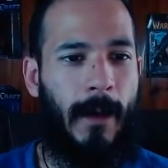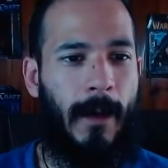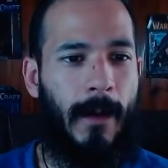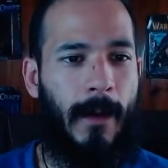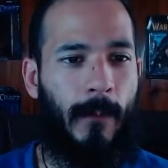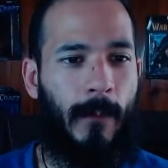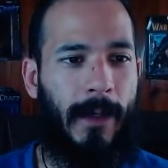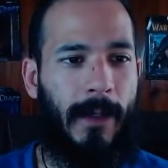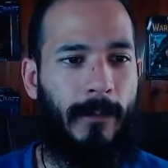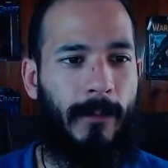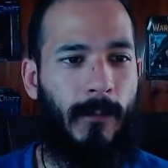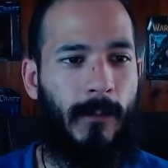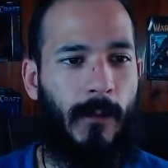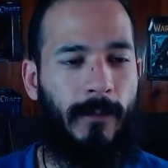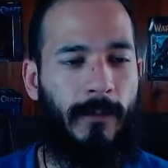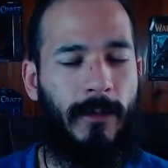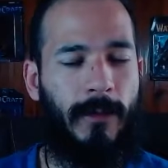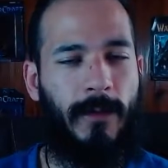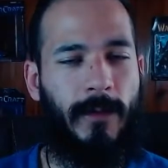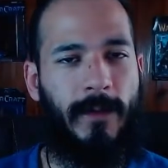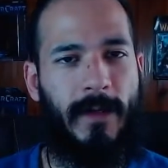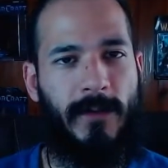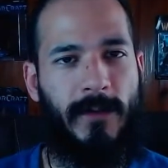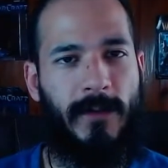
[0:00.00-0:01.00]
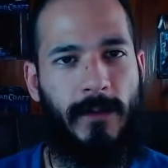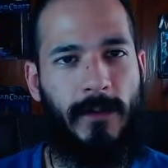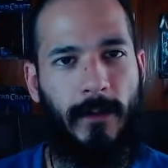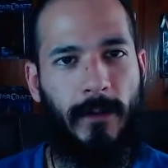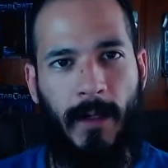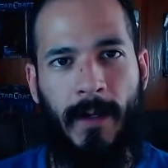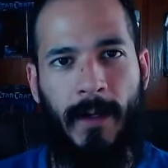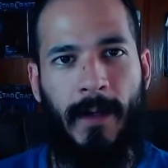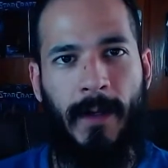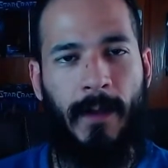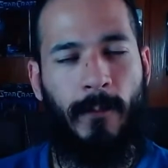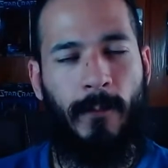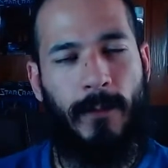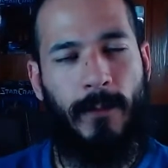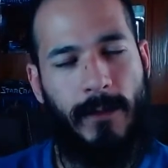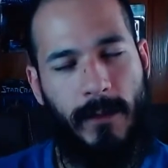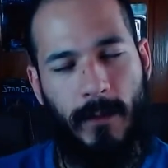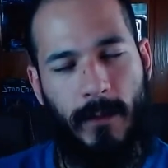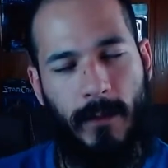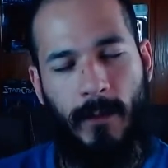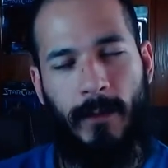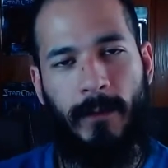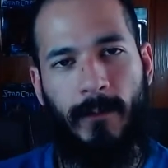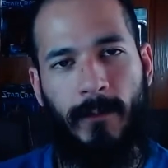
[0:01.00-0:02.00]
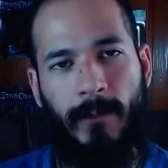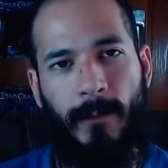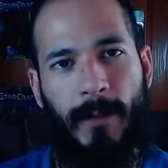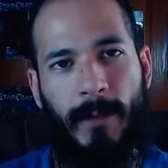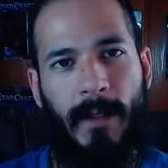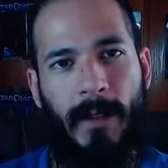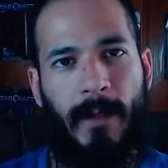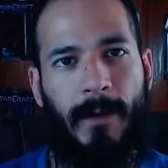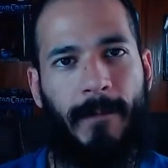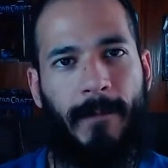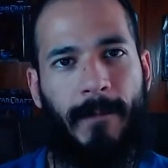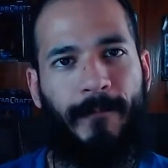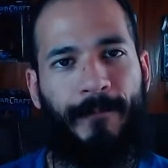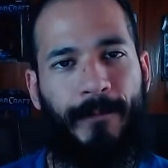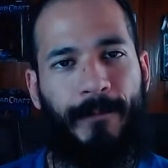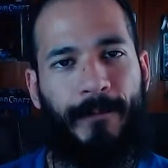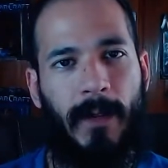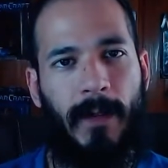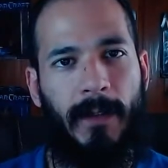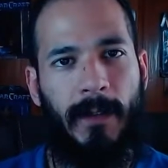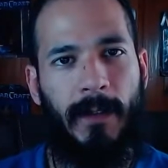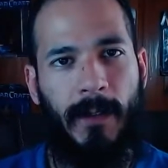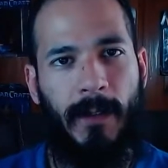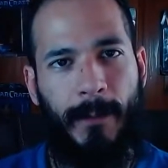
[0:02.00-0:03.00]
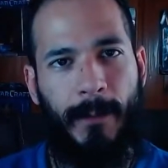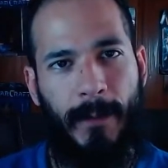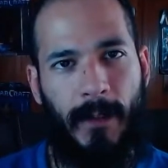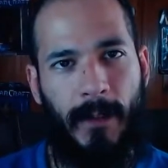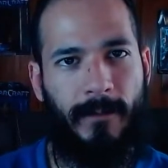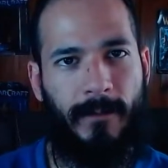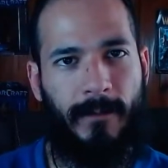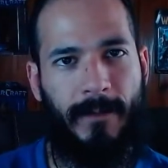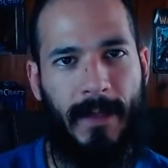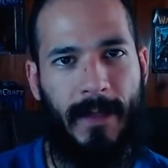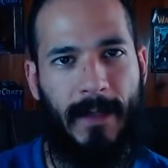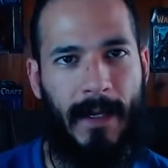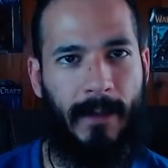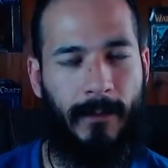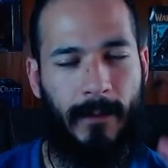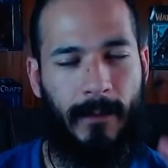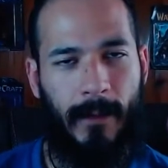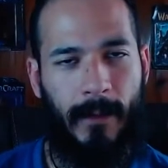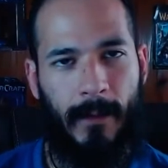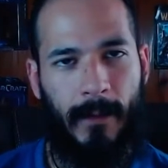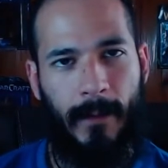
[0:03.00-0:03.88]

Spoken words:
we can move into session 30, which is going to be a little bit of that